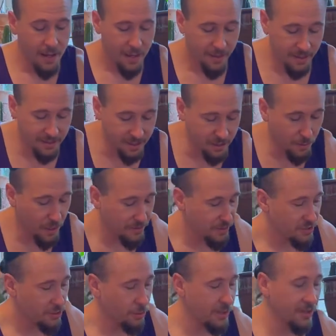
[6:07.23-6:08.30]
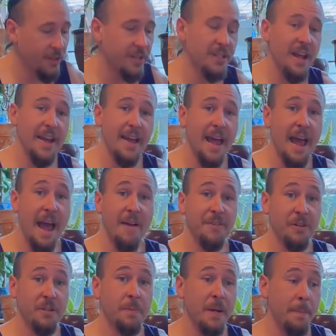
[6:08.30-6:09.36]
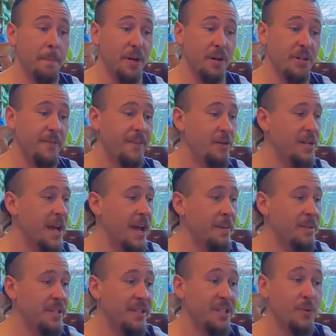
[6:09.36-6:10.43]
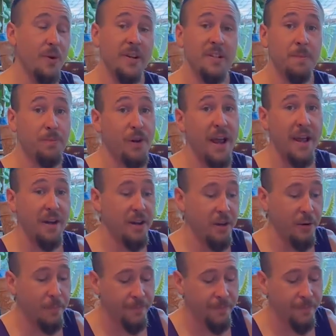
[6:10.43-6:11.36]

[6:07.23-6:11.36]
This is what the sword looks like after it's been burned a few times. This one is brand new.